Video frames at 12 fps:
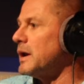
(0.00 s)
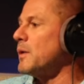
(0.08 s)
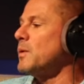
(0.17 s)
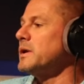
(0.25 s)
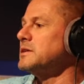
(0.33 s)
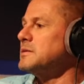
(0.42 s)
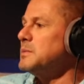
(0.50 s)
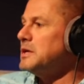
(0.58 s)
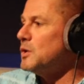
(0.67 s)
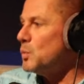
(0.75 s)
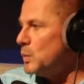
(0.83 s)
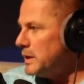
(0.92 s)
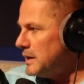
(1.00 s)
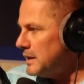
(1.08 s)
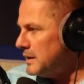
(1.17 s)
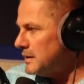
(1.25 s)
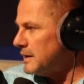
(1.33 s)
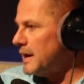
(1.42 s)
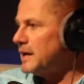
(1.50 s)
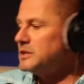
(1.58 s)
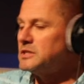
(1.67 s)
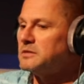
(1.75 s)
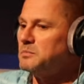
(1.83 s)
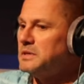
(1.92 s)
I want it to be a we, not
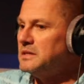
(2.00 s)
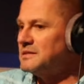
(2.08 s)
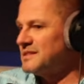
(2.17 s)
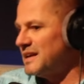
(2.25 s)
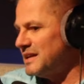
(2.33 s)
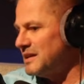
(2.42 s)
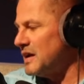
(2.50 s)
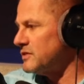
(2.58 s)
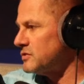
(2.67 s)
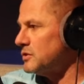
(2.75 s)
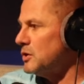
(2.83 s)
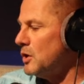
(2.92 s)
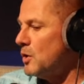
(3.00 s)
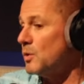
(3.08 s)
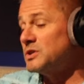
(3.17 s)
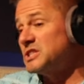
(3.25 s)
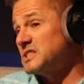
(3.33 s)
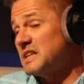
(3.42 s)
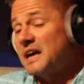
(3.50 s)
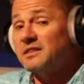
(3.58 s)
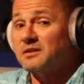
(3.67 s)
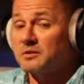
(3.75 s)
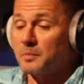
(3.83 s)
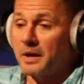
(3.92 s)
just me saying yes or no, or just not
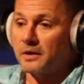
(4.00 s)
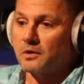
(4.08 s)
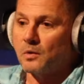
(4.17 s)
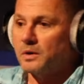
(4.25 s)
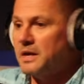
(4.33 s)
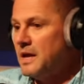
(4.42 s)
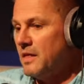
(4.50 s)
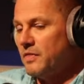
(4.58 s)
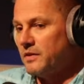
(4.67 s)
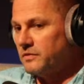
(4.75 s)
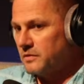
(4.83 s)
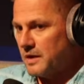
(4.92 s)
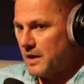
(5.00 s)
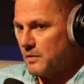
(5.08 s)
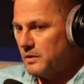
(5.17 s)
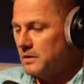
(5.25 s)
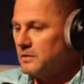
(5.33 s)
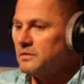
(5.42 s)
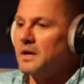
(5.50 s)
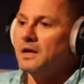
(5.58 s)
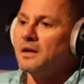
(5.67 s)
this man going, this is how it is.